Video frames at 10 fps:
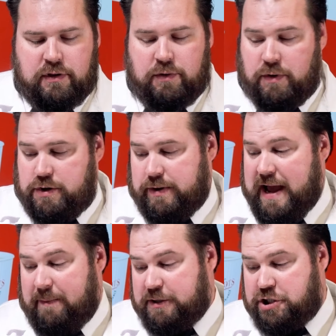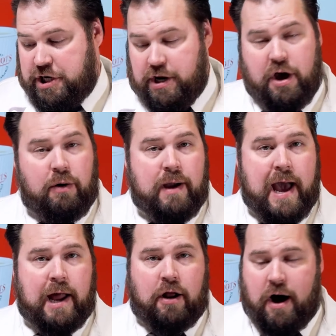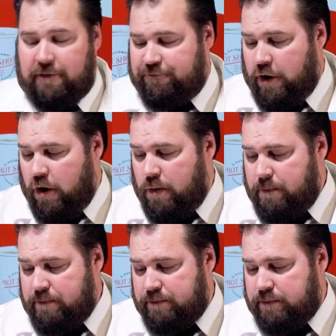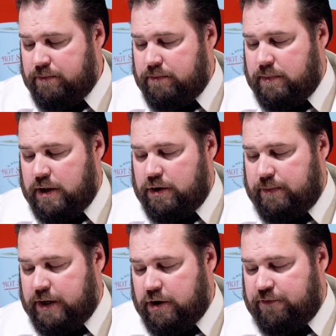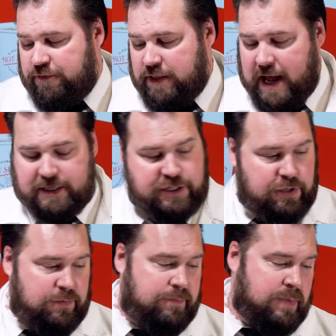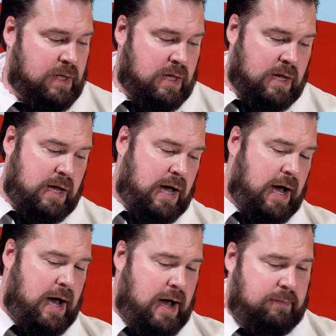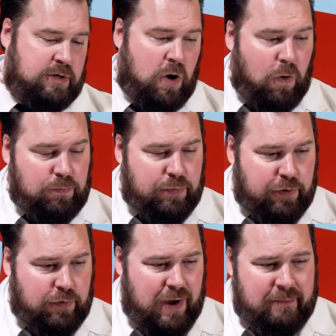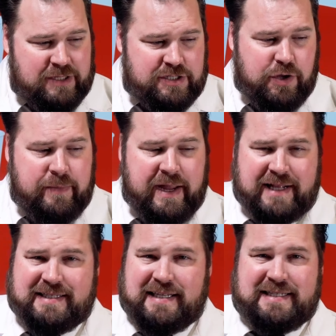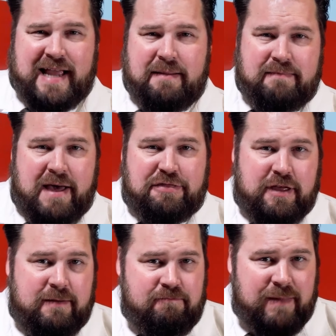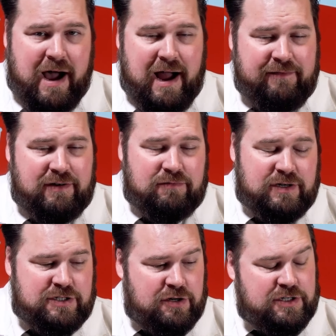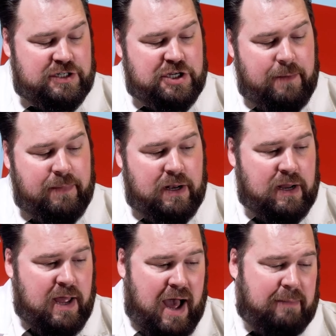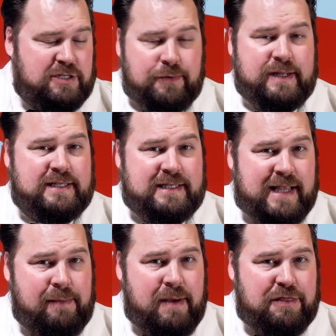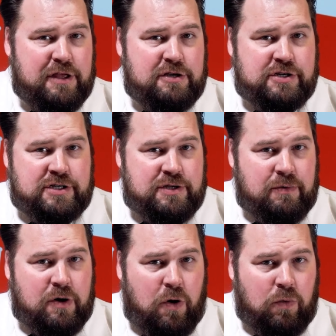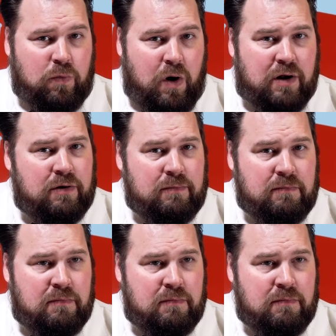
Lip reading: If you want to do a cappuccino, add hot foam, and you'll be good for that too. Cold brew, I'm assuming it's the same method. Now, I haven't researched this yet, but I'm assuming it's the same method. You're just doing cold water.